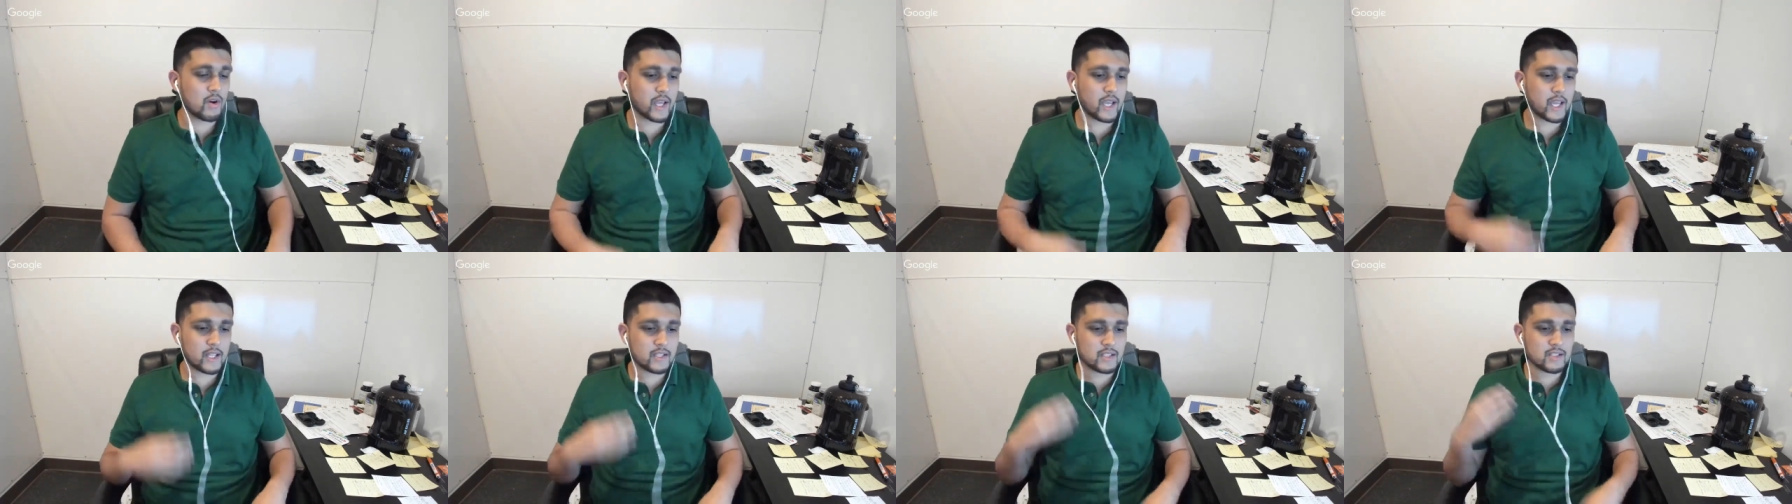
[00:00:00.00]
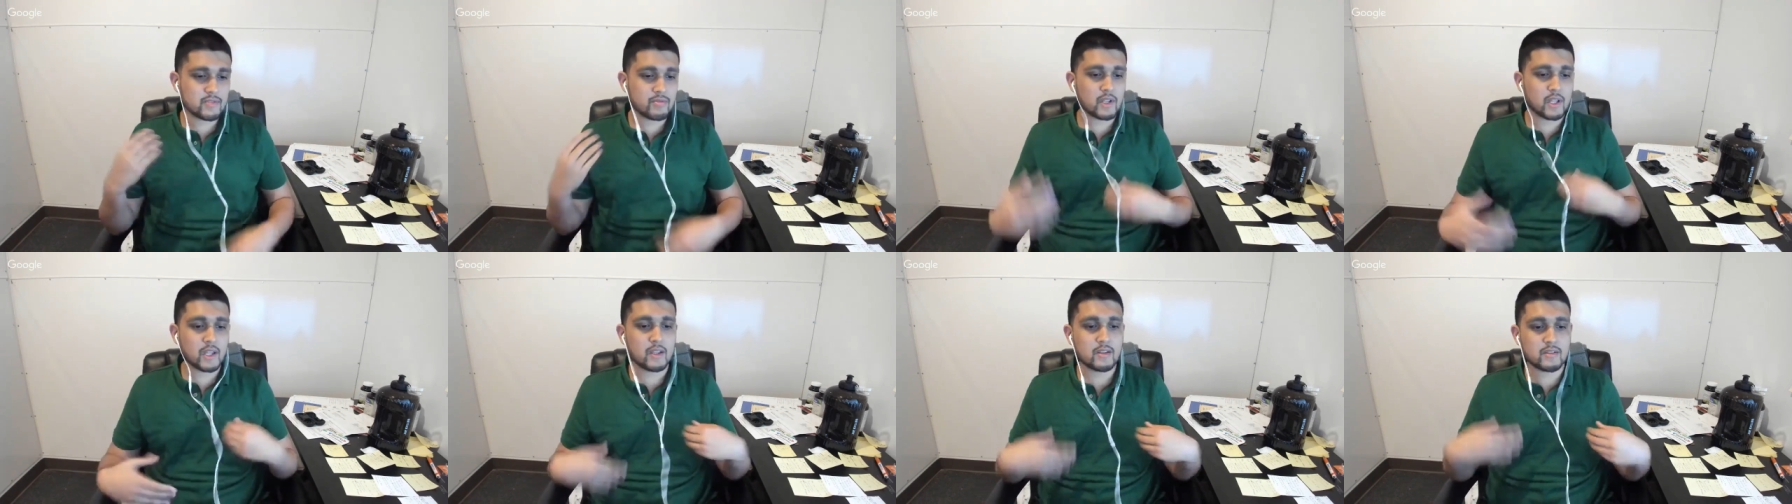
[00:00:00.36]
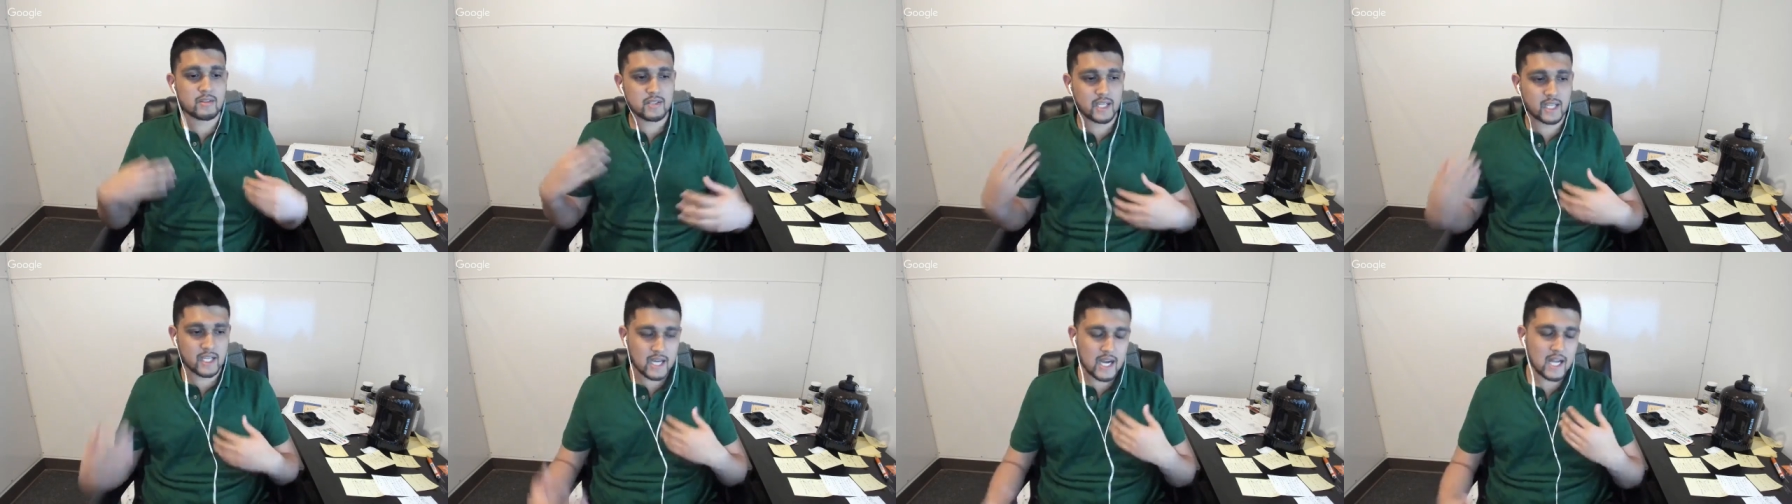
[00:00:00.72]
Like, it's really
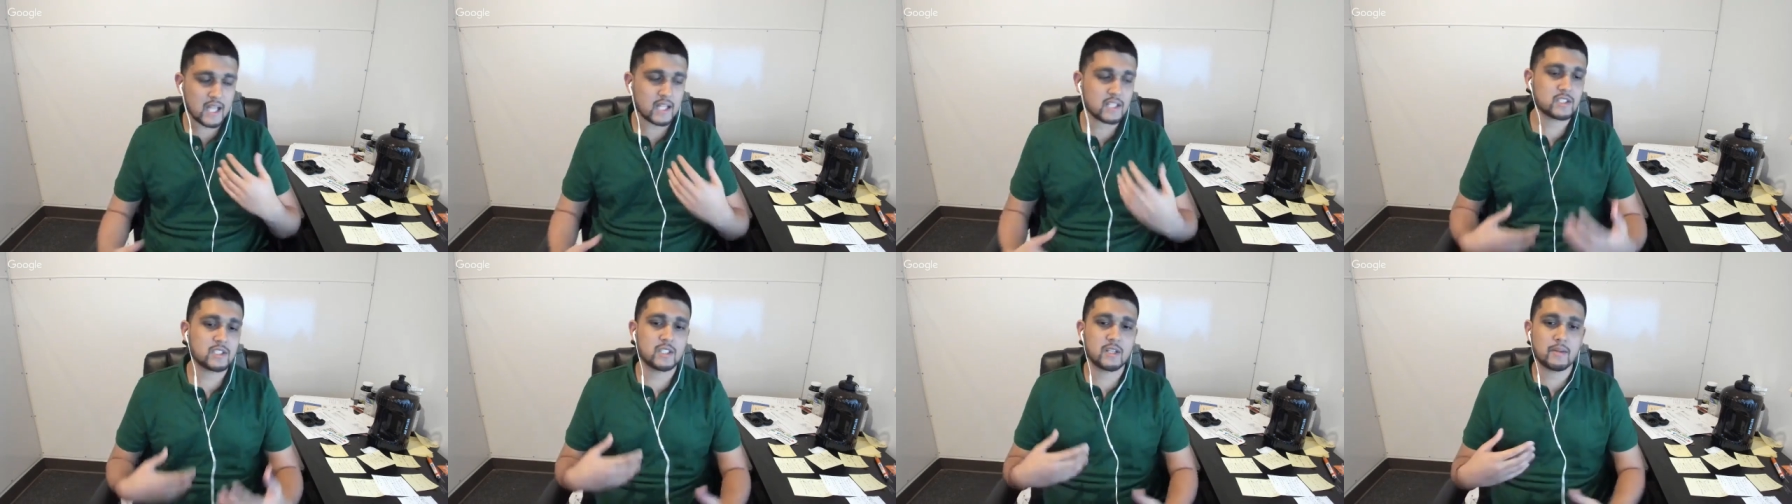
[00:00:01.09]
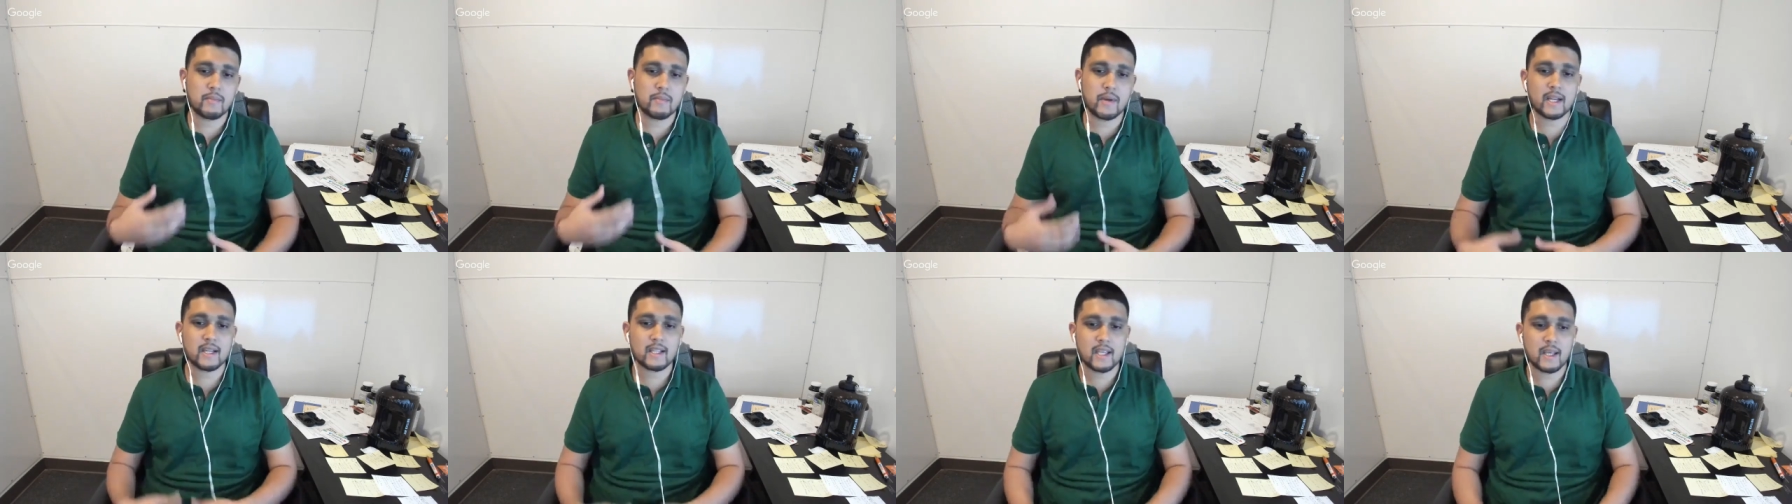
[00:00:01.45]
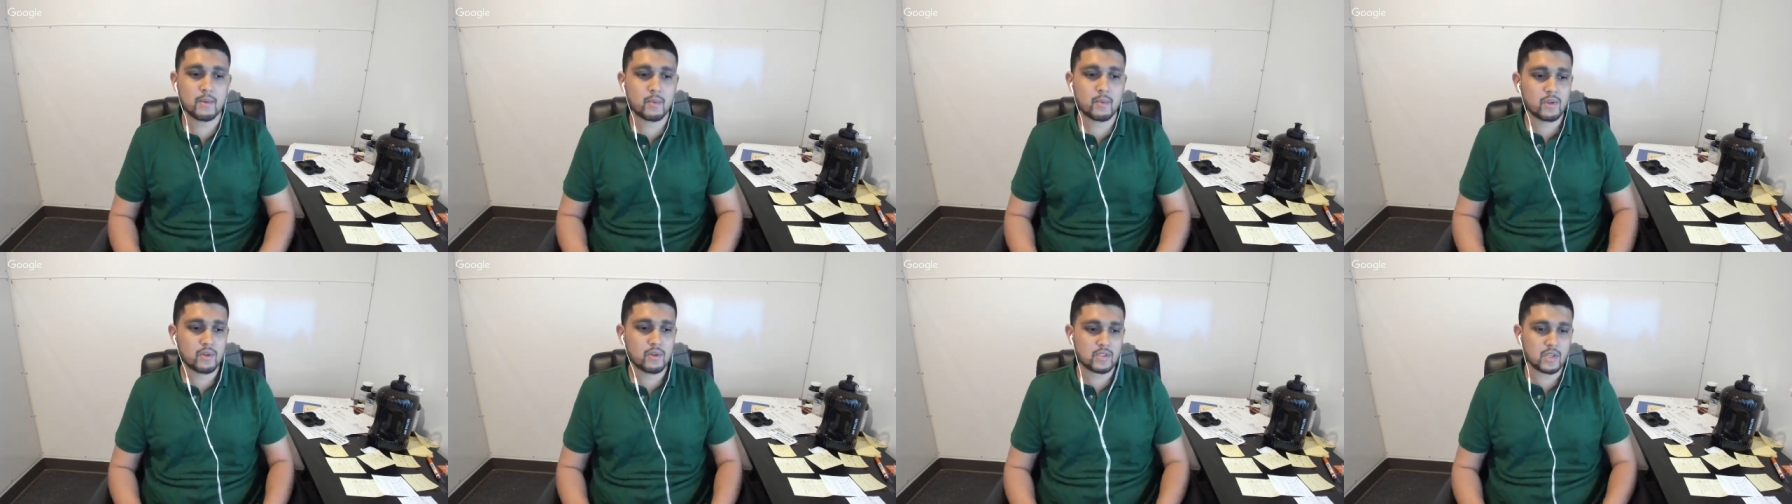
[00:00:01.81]
psychology and a mind
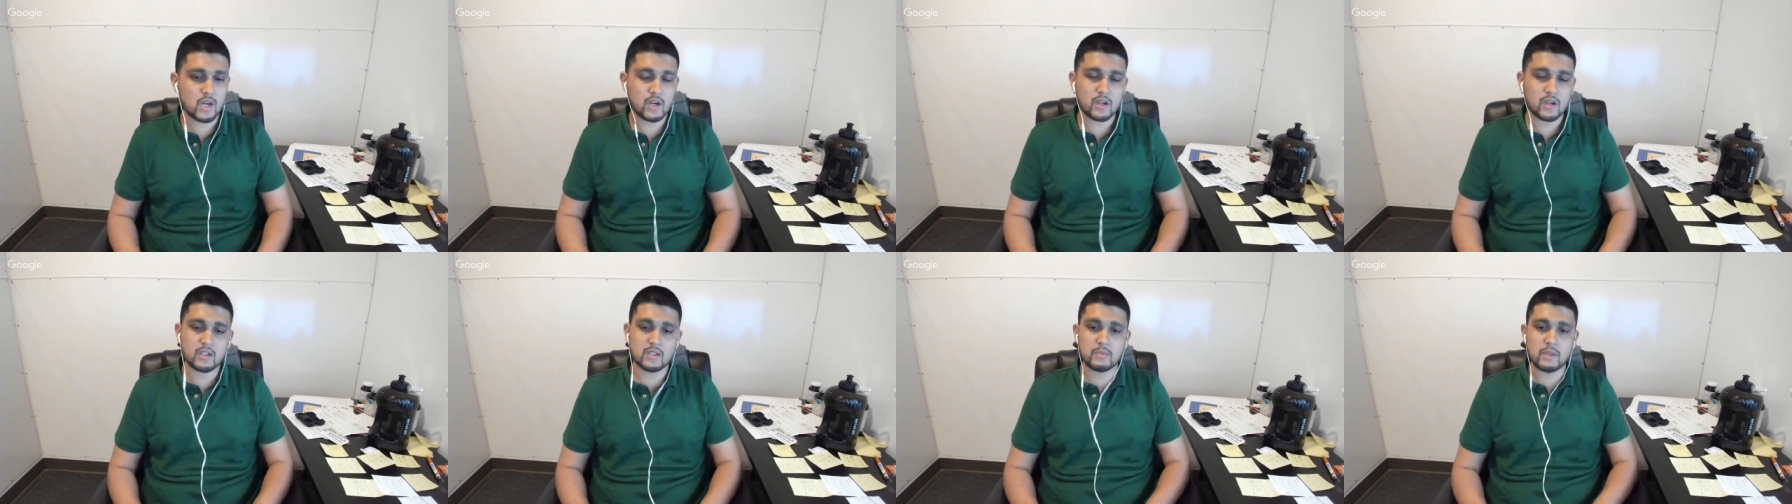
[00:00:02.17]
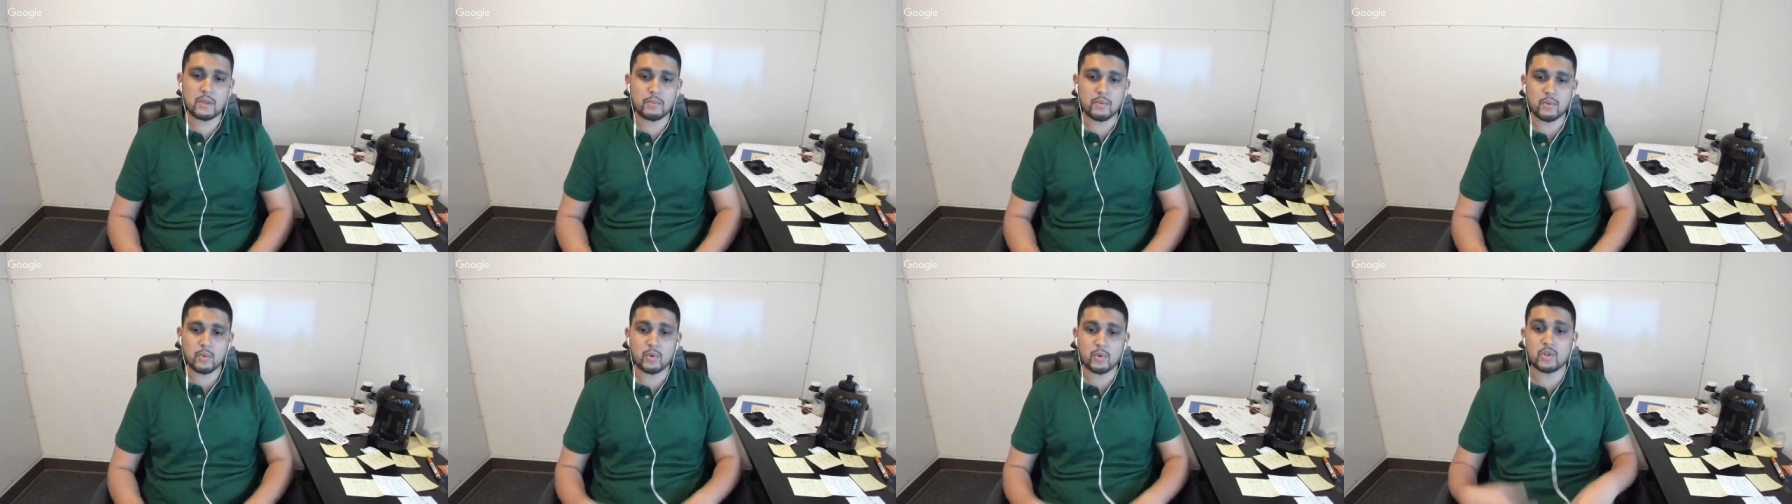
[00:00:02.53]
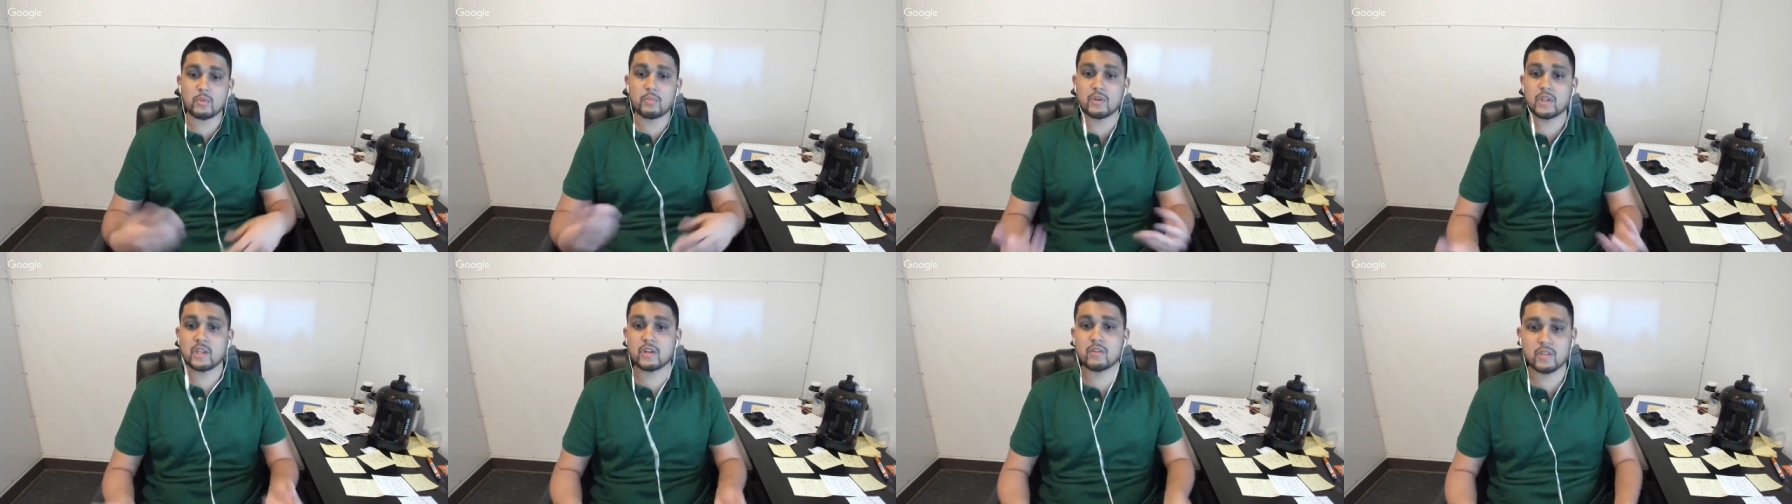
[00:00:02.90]
game when you're talking to people, when
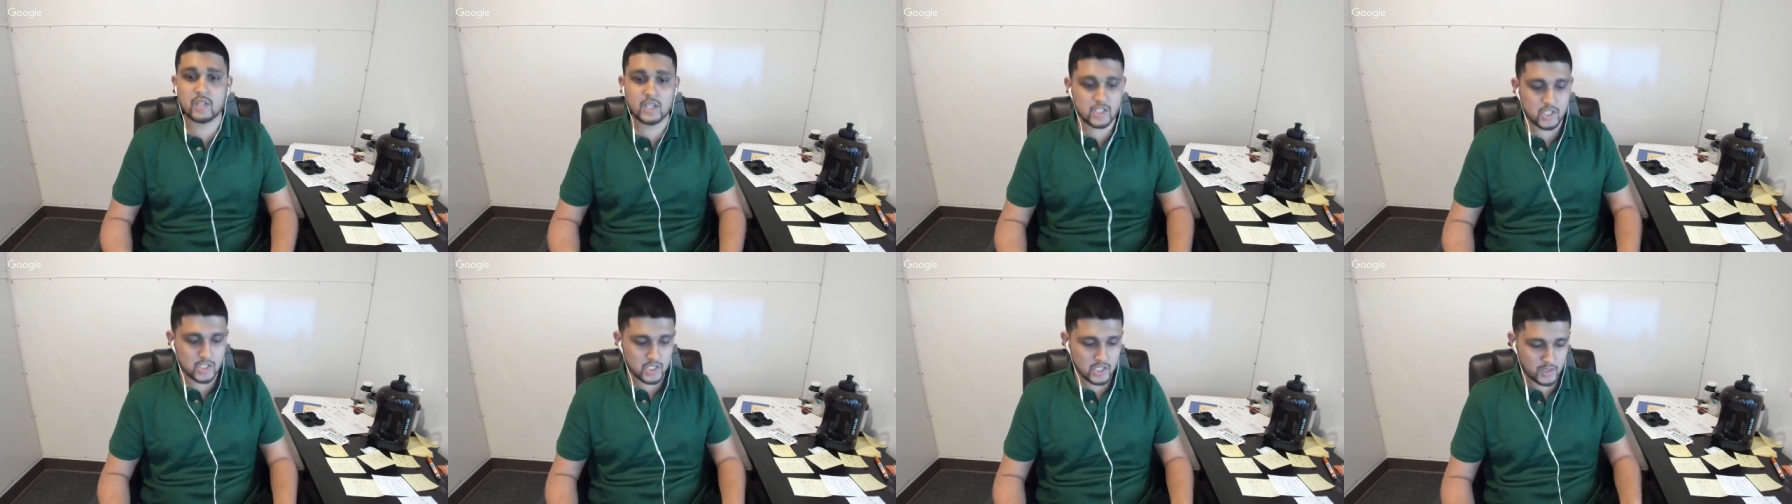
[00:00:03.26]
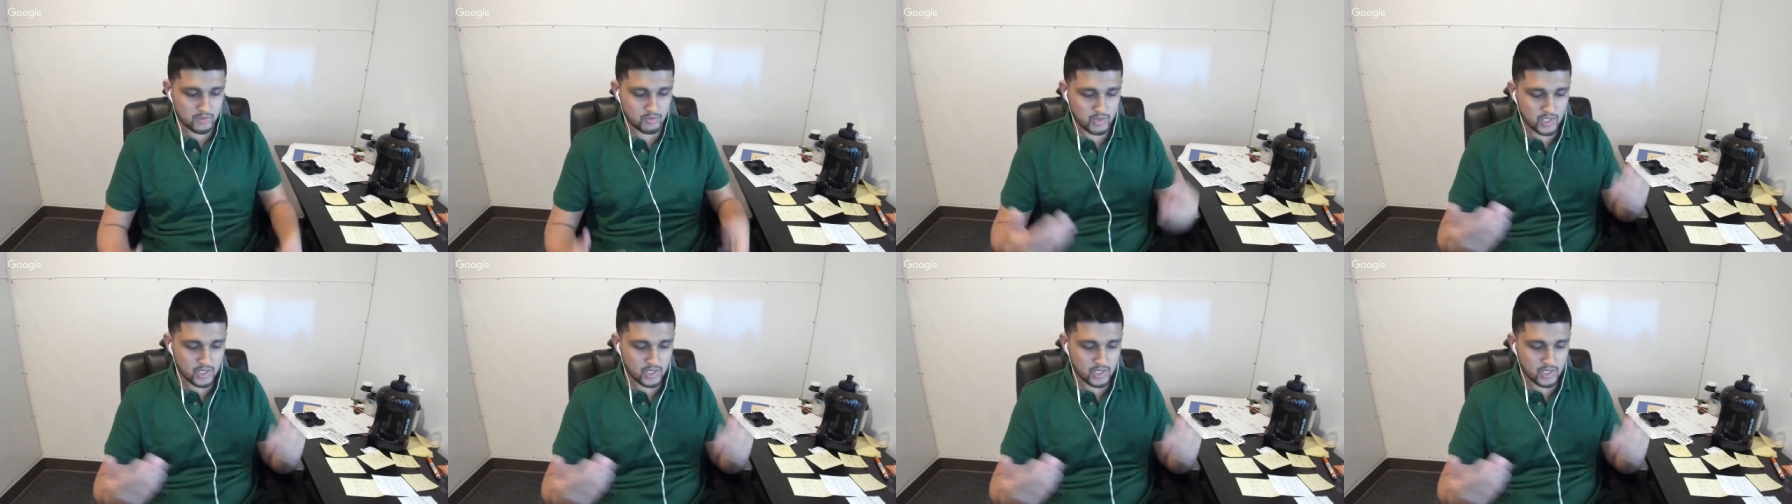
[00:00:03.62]
you're building relationships.